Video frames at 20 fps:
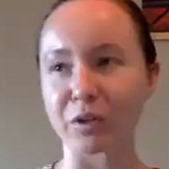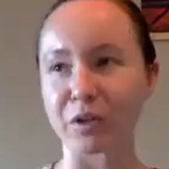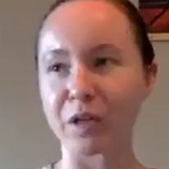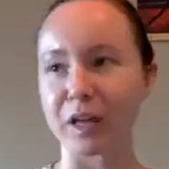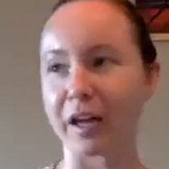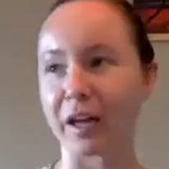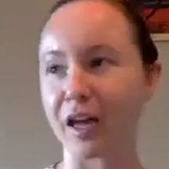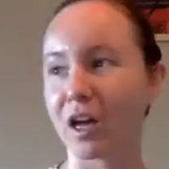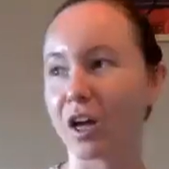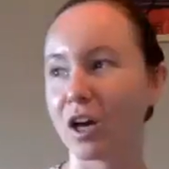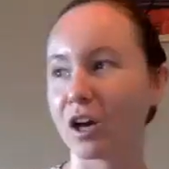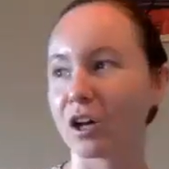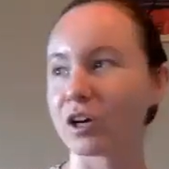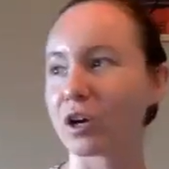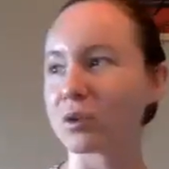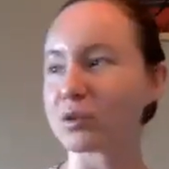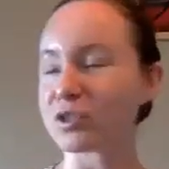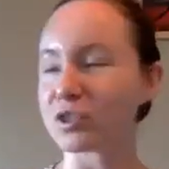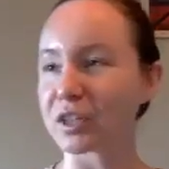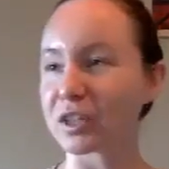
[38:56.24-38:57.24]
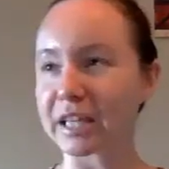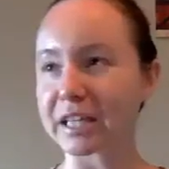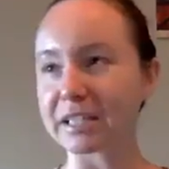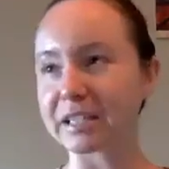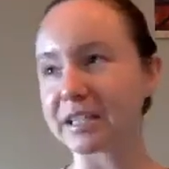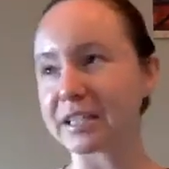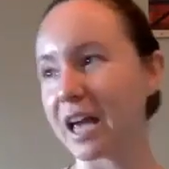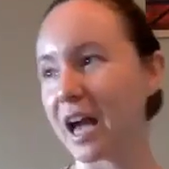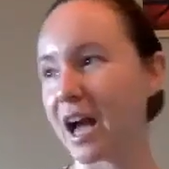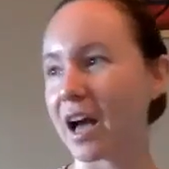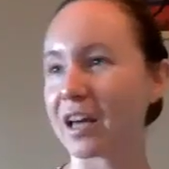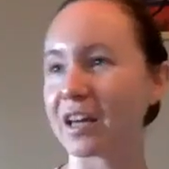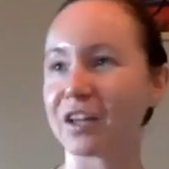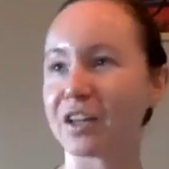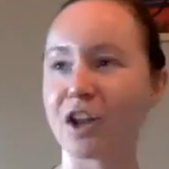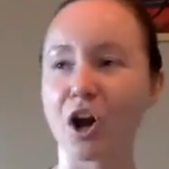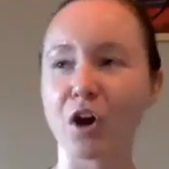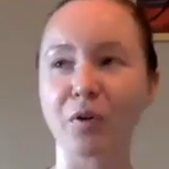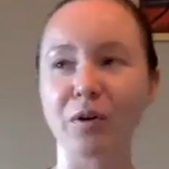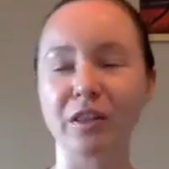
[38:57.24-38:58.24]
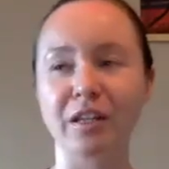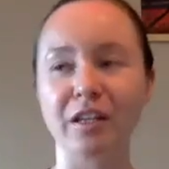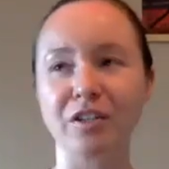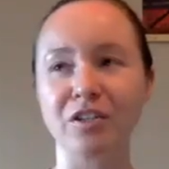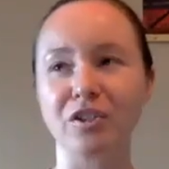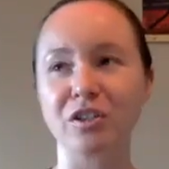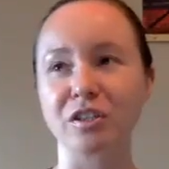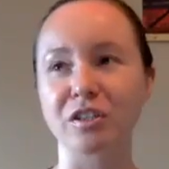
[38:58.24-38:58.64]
were like, Coach Alicia, and they